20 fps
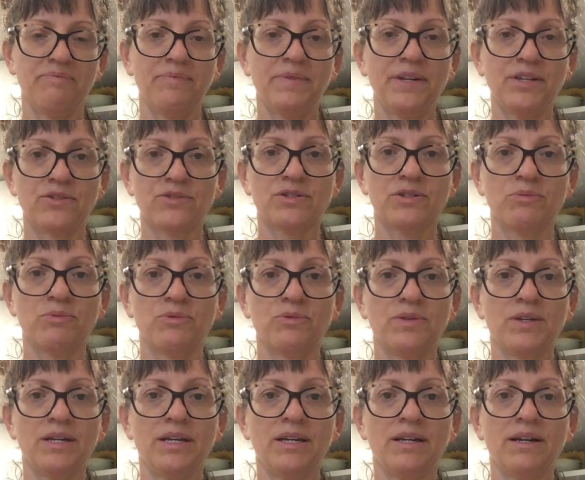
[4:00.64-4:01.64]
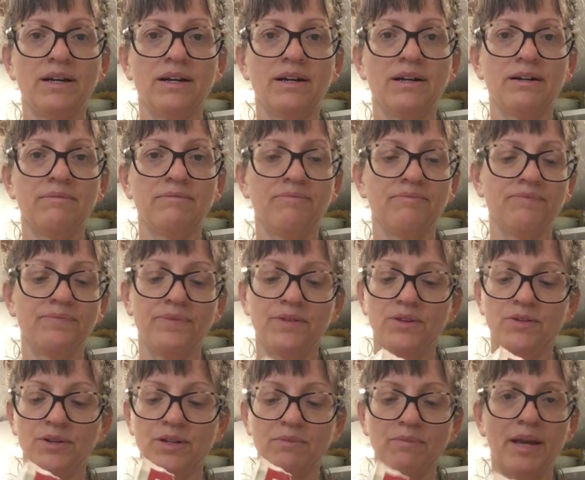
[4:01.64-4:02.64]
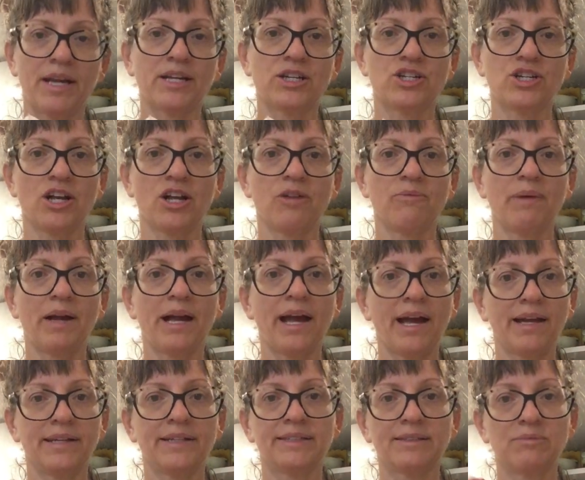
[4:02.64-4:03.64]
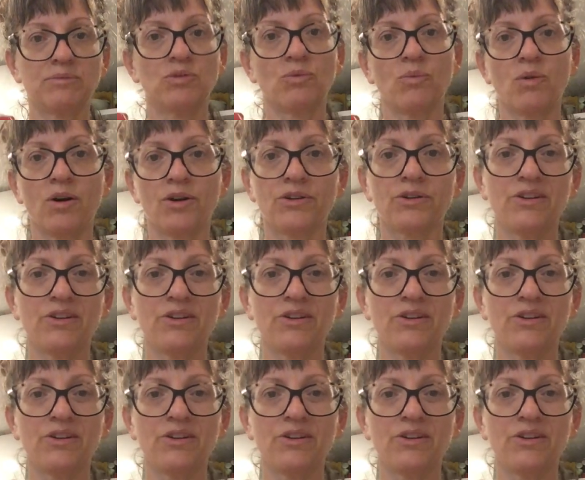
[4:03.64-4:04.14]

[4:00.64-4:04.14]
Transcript: in your smoothie, you can make a gel by adding some to water,